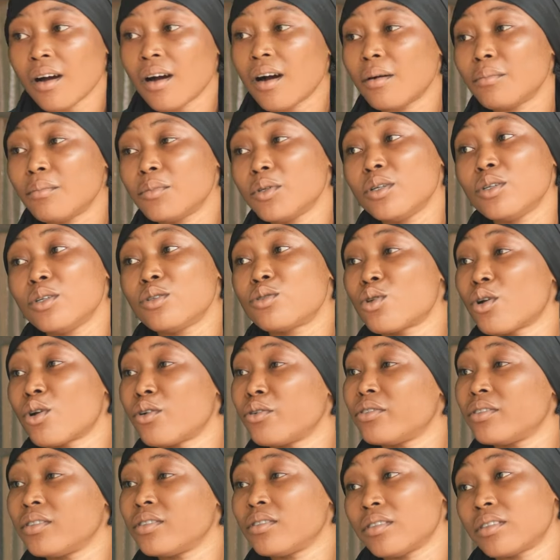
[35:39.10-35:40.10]
I'm really
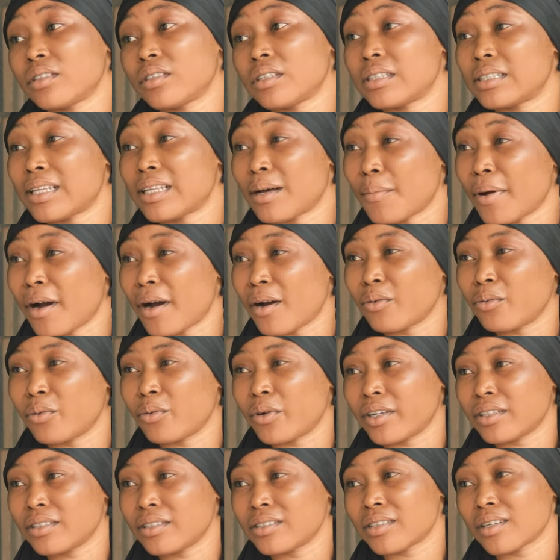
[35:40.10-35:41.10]
sorry, Sister
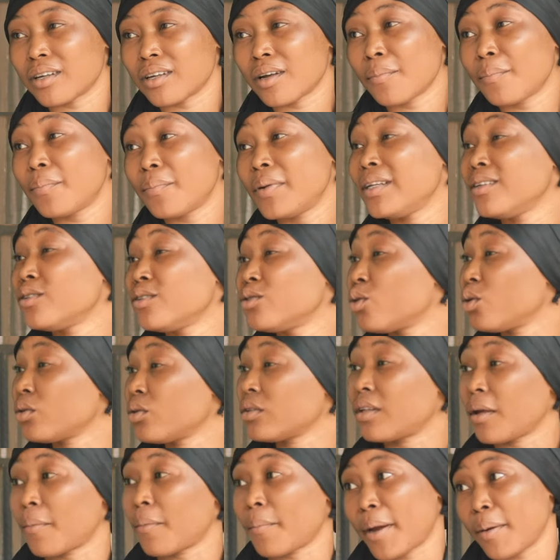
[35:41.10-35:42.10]
Margaret. Please don't
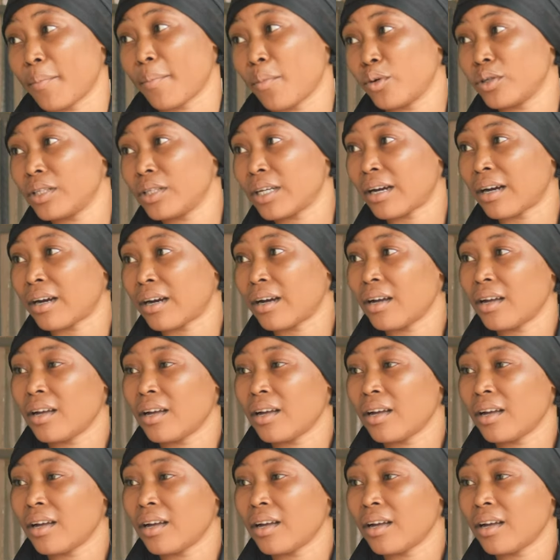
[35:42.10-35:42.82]
tell my mother.